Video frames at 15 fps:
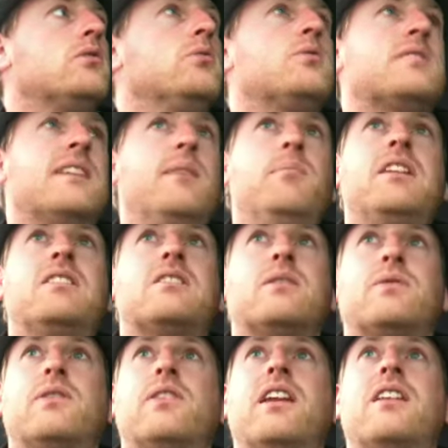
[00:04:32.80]
to something
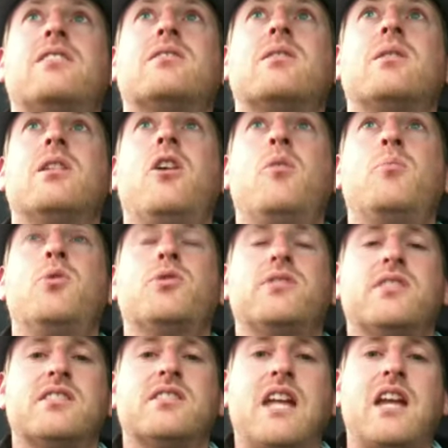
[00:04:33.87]
different that is a lot more
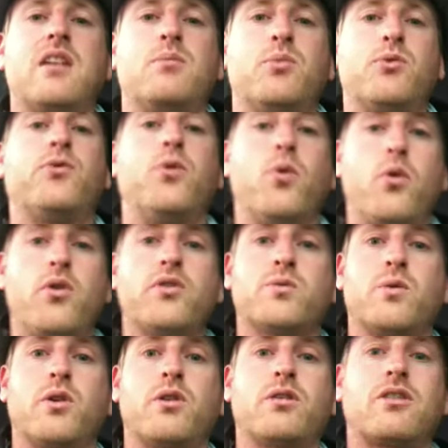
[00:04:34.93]
sustainable for
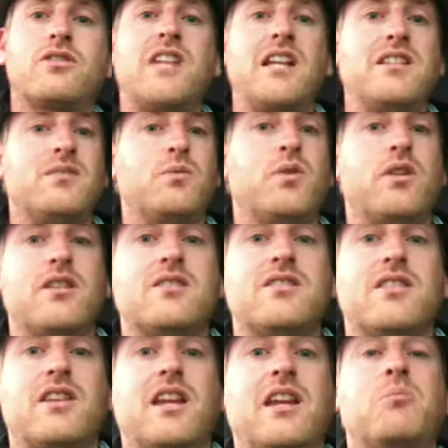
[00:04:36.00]
this world, because that's what it
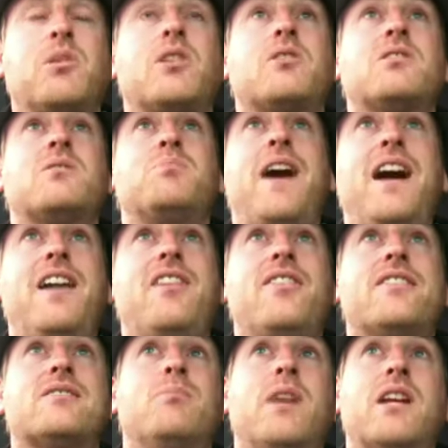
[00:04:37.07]
is in the end, because it's part of
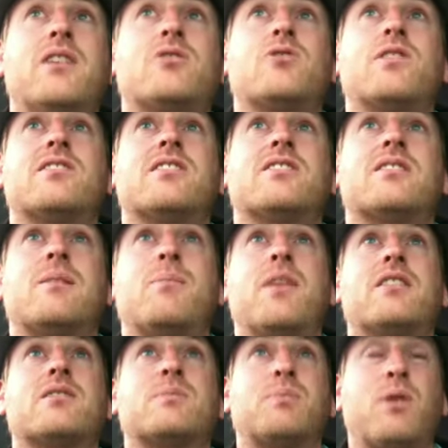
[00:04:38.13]
this monetary system
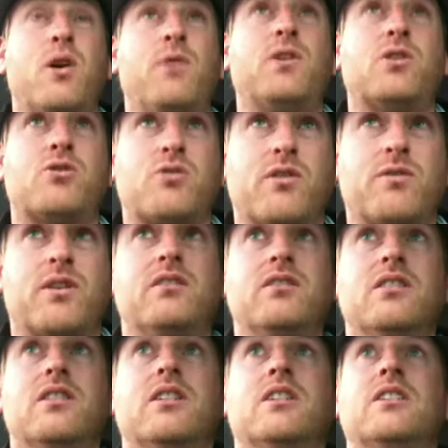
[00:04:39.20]
that is profit driven,